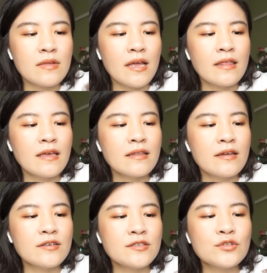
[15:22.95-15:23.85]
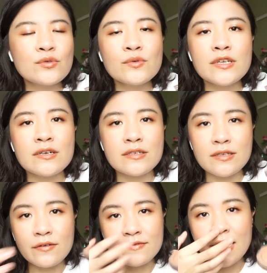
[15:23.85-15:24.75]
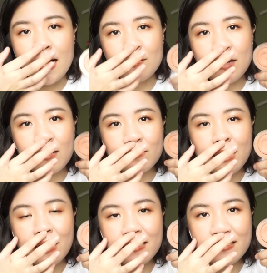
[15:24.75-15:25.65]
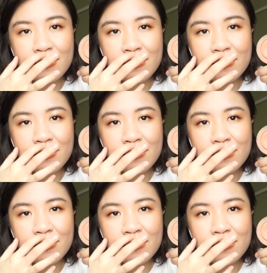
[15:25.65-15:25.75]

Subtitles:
I think there's 2 years of time. I'm like